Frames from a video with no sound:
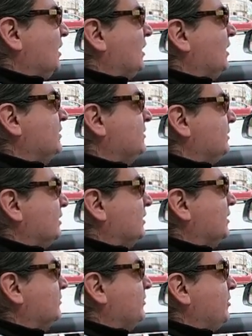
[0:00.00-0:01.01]
and
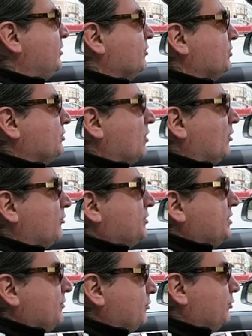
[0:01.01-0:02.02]
maybe those
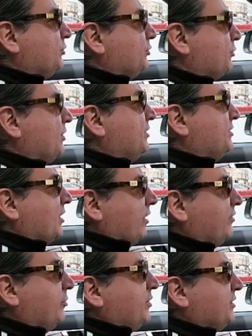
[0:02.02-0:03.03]
tolerances for those rings
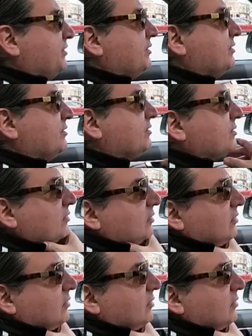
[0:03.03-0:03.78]
of the pistons